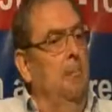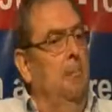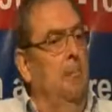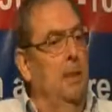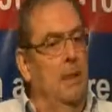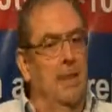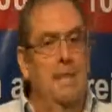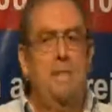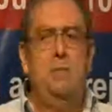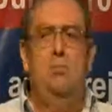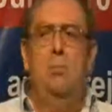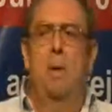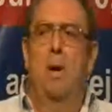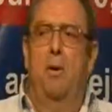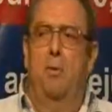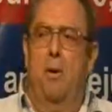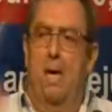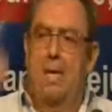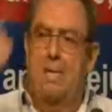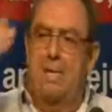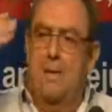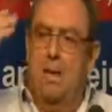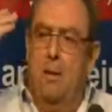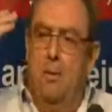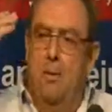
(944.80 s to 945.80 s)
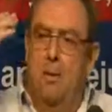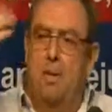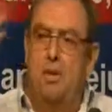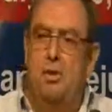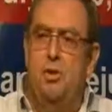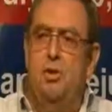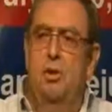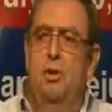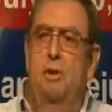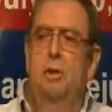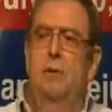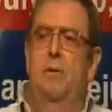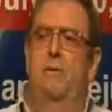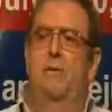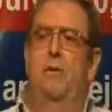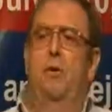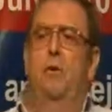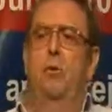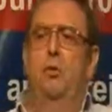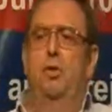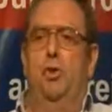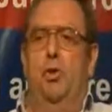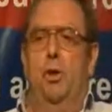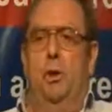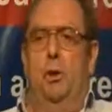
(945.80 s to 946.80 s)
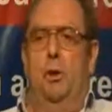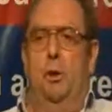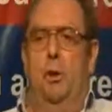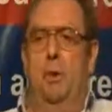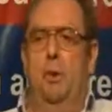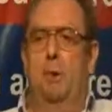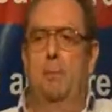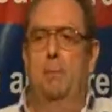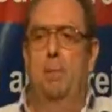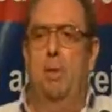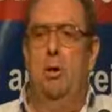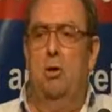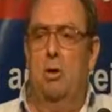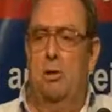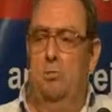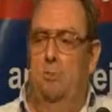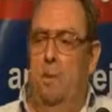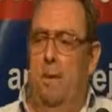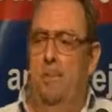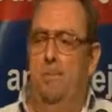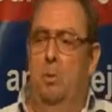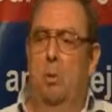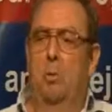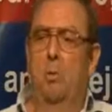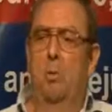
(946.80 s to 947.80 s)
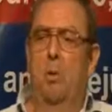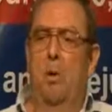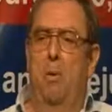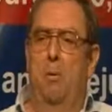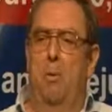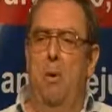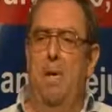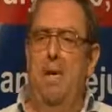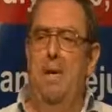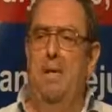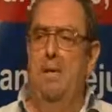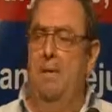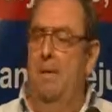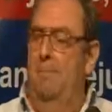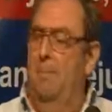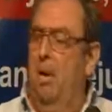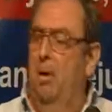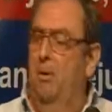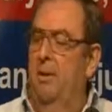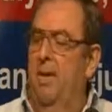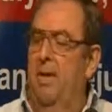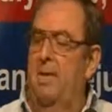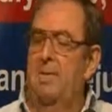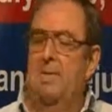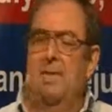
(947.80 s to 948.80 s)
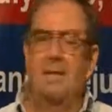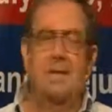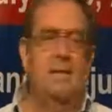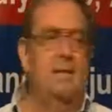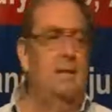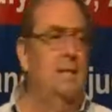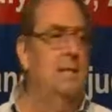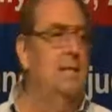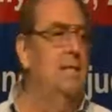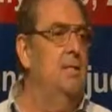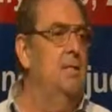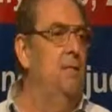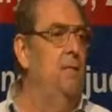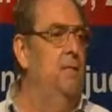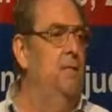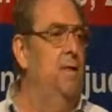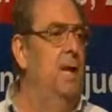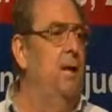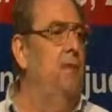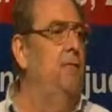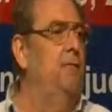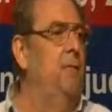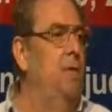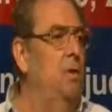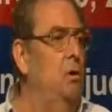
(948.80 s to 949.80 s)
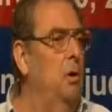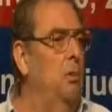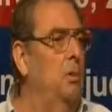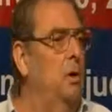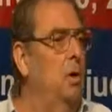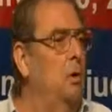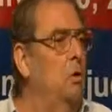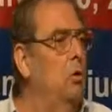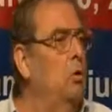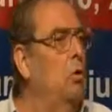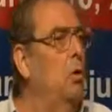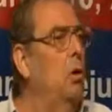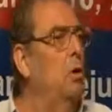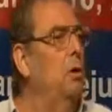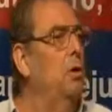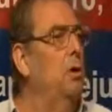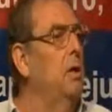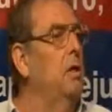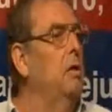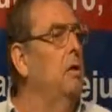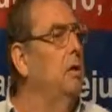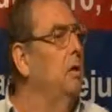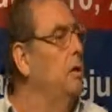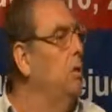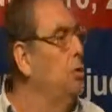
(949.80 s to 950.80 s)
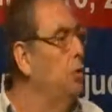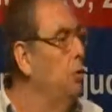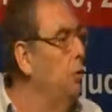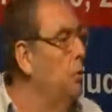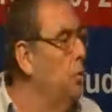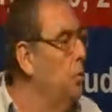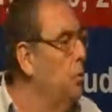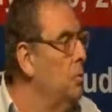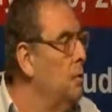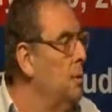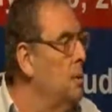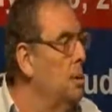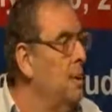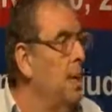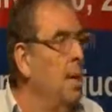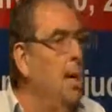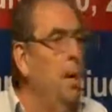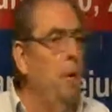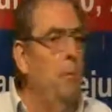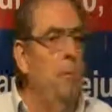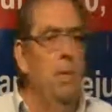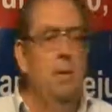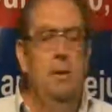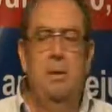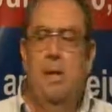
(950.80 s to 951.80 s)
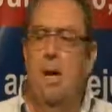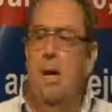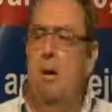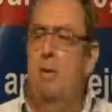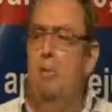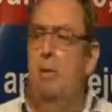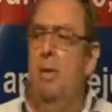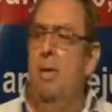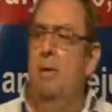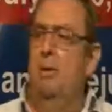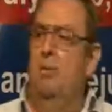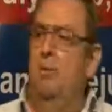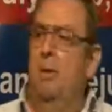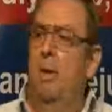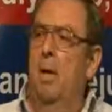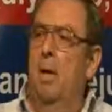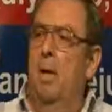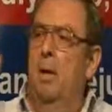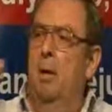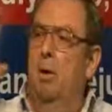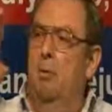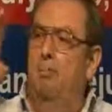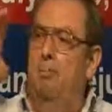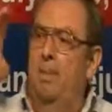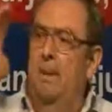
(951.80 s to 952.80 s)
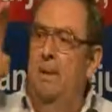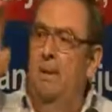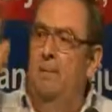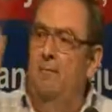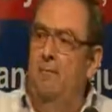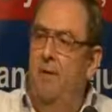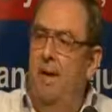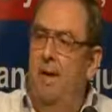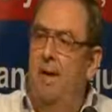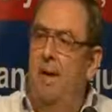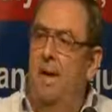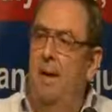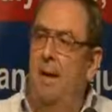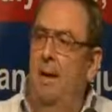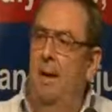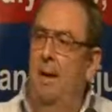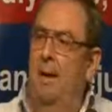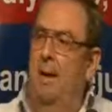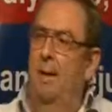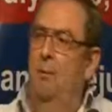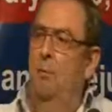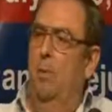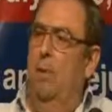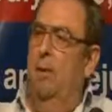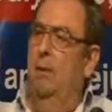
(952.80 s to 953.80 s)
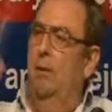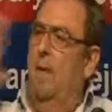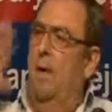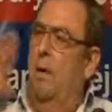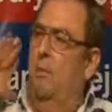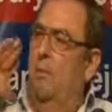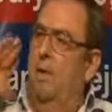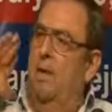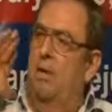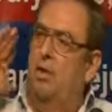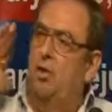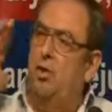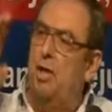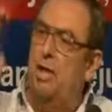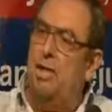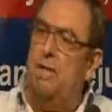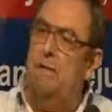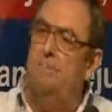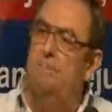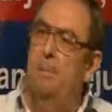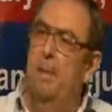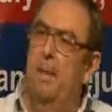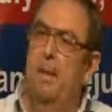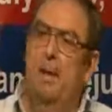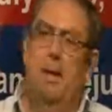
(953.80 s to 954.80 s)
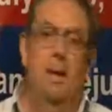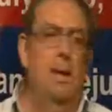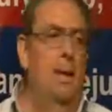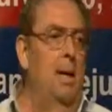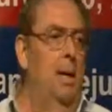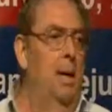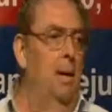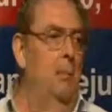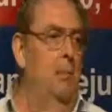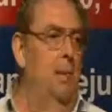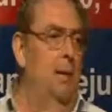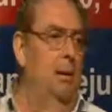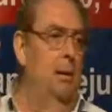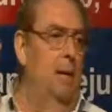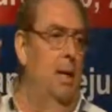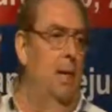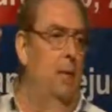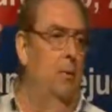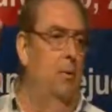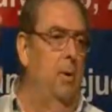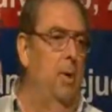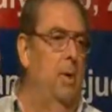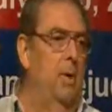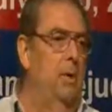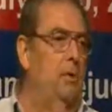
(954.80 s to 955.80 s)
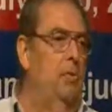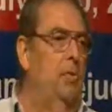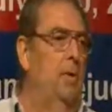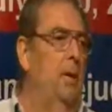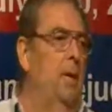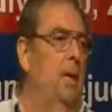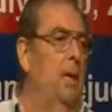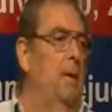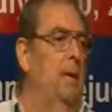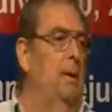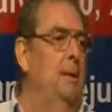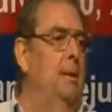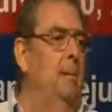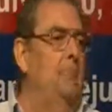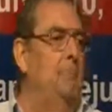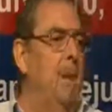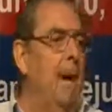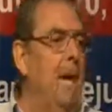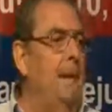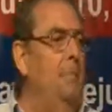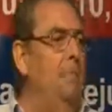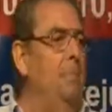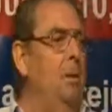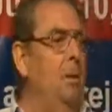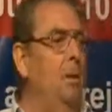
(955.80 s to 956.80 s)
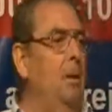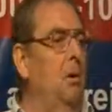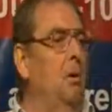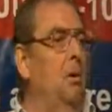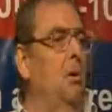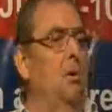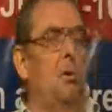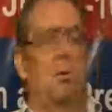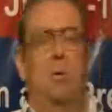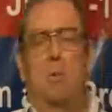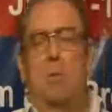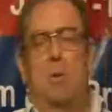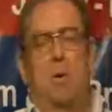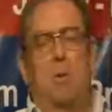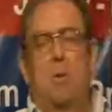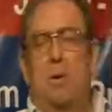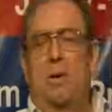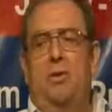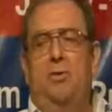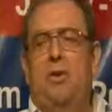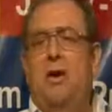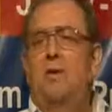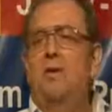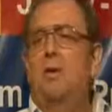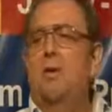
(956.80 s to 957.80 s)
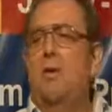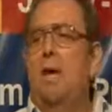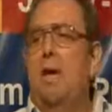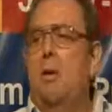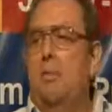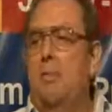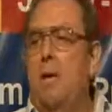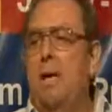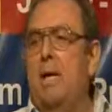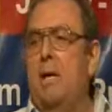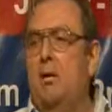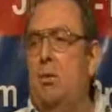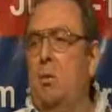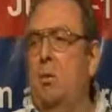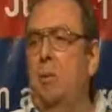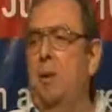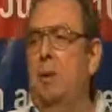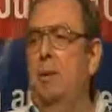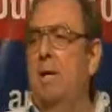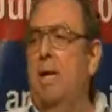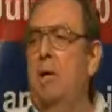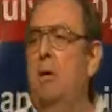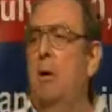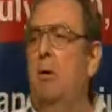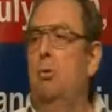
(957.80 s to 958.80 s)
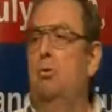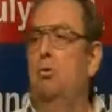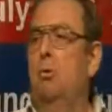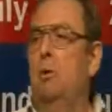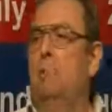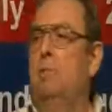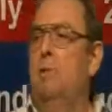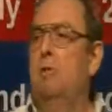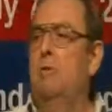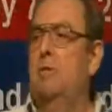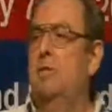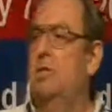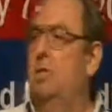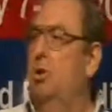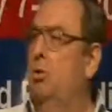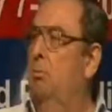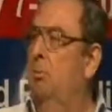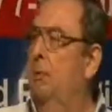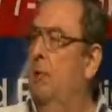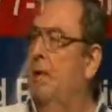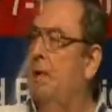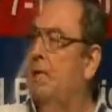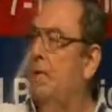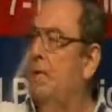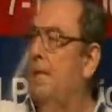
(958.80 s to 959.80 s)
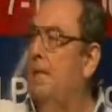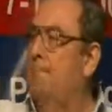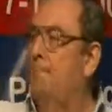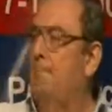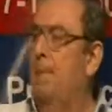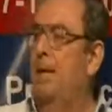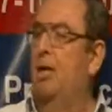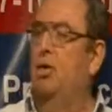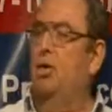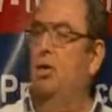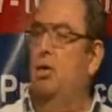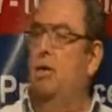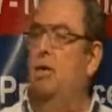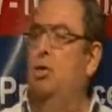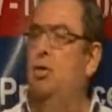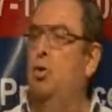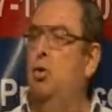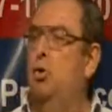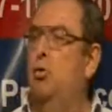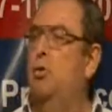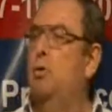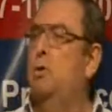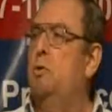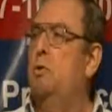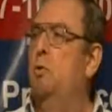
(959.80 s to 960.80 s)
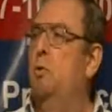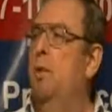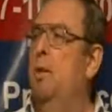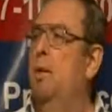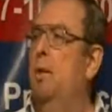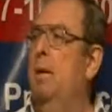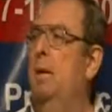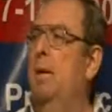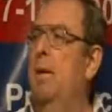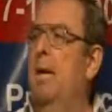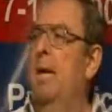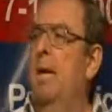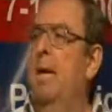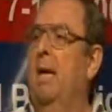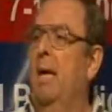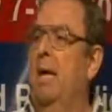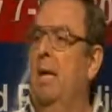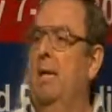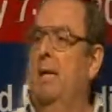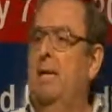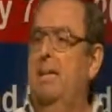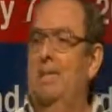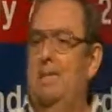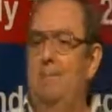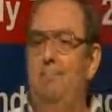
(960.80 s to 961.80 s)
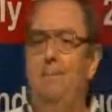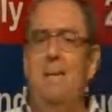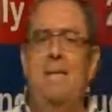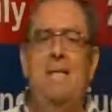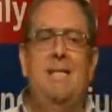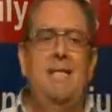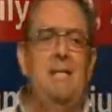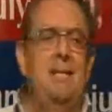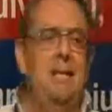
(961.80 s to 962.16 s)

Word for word: But this will raise a question in the future because people will read about the existence of that phenomenon called the Jews when they read Lope de Vega and when they read Shakespeare and when they read the Bible or whatever they read, or when they go to a museum, they say pictures. Jews will be